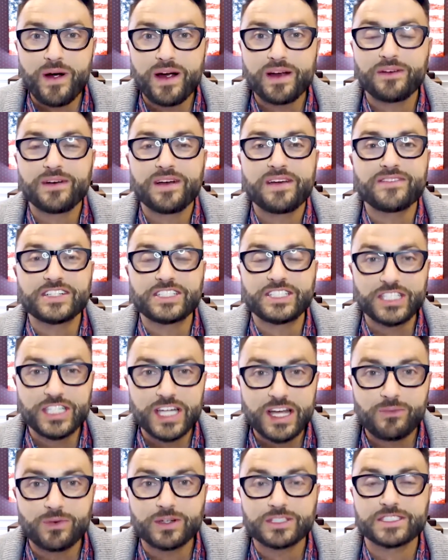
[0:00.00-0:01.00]
I don't give a
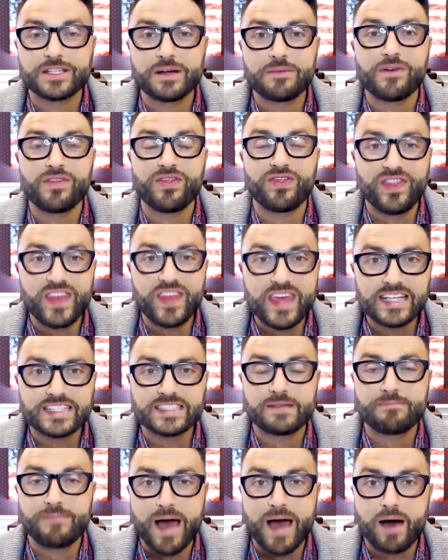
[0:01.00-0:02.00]
shit what someone thinks
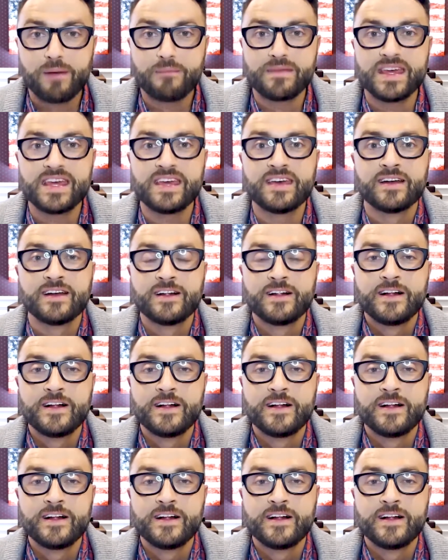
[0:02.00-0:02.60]
about me.